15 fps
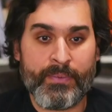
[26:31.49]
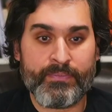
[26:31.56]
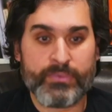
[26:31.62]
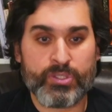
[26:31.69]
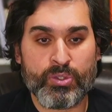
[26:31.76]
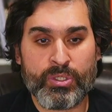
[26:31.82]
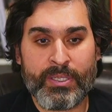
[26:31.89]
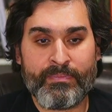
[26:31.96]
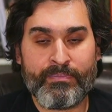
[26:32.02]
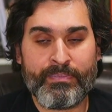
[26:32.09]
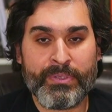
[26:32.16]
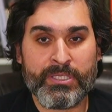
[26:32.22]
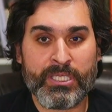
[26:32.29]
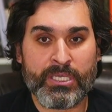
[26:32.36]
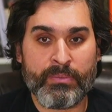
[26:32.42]
So they're
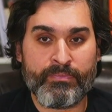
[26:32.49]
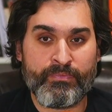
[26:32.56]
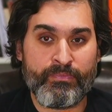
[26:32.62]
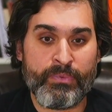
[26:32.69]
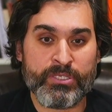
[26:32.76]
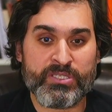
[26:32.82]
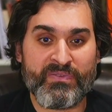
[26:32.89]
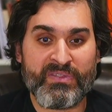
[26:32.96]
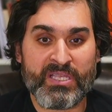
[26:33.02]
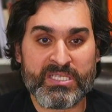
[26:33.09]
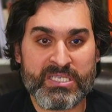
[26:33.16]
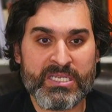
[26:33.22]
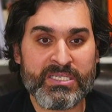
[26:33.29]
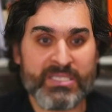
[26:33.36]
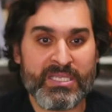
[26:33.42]
building a bunch of things
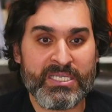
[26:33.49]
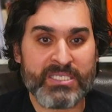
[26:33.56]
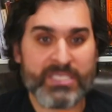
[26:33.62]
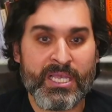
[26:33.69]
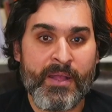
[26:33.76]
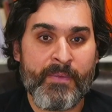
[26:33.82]
into this.